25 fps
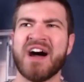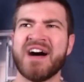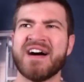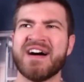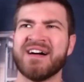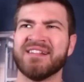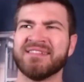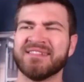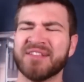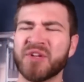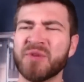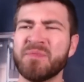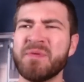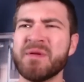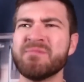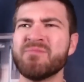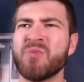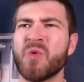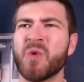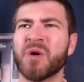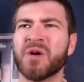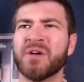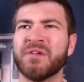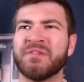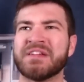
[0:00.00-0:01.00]
a little bit
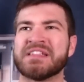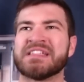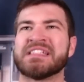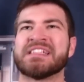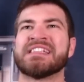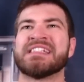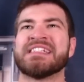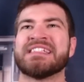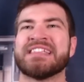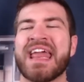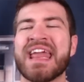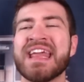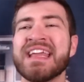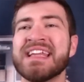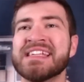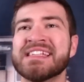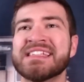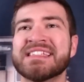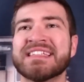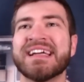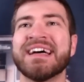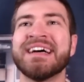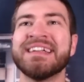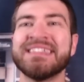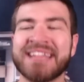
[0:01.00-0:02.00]
more of a
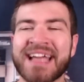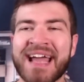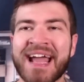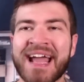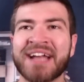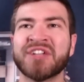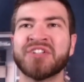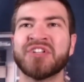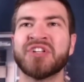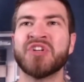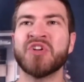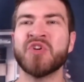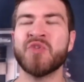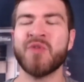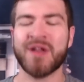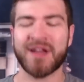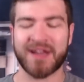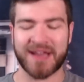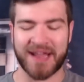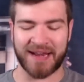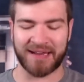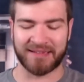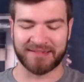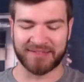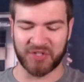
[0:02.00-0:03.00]
stakes attached to it
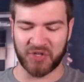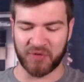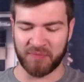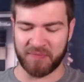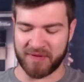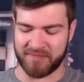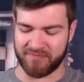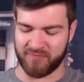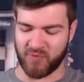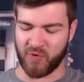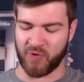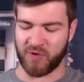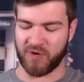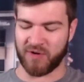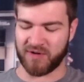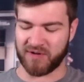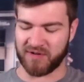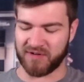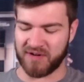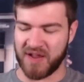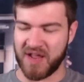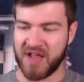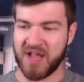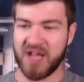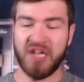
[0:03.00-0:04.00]
and a little bit
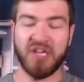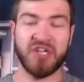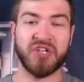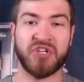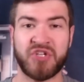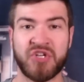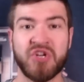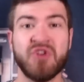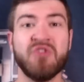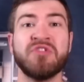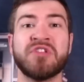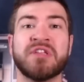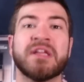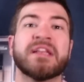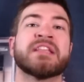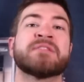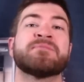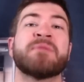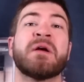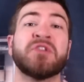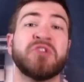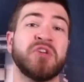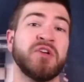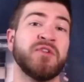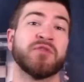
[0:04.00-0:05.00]
more juice. And
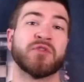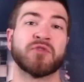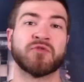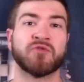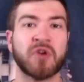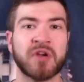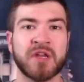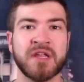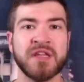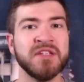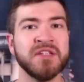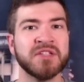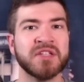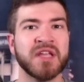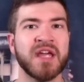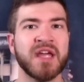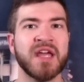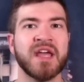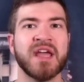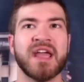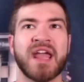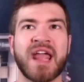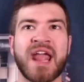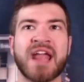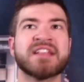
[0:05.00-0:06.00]
especially for rookies,
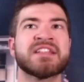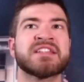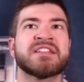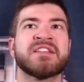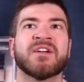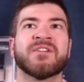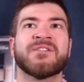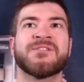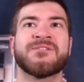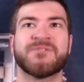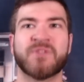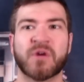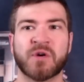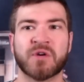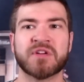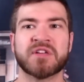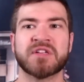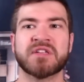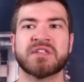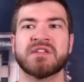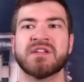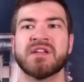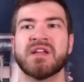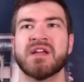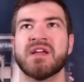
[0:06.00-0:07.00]
it's their
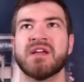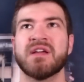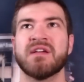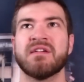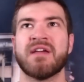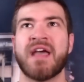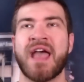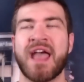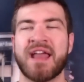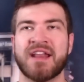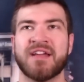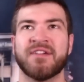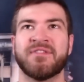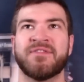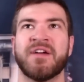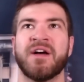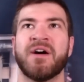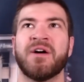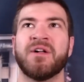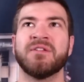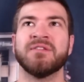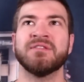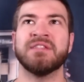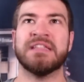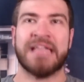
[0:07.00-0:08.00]
first
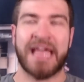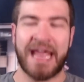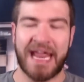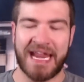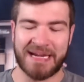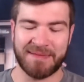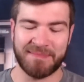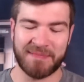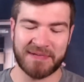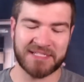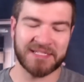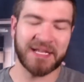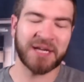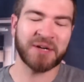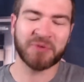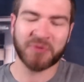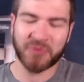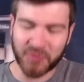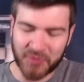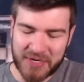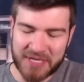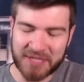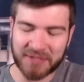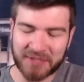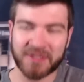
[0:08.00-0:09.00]
NFL game. It's not a
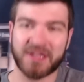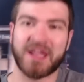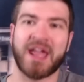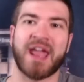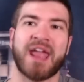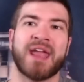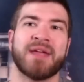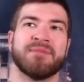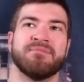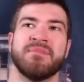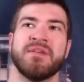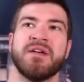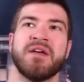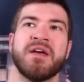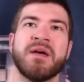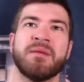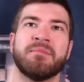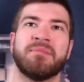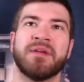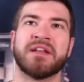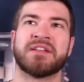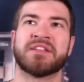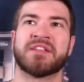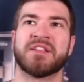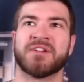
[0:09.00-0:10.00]
real game,
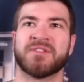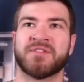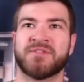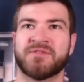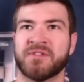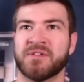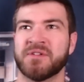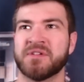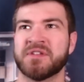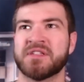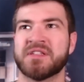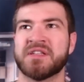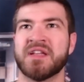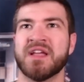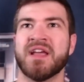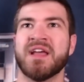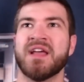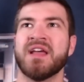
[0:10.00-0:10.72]
but it's their first